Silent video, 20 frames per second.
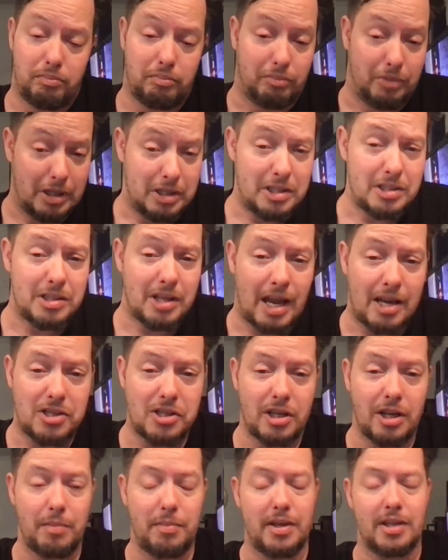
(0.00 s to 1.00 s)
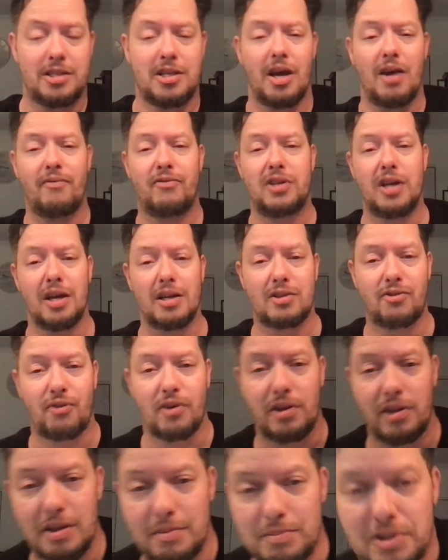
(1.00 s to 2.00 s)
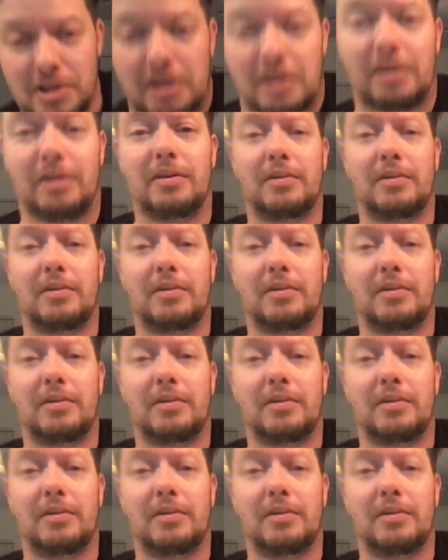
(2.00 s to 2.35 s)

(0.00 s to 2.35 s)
This is actually going to be a tough test for Clemson.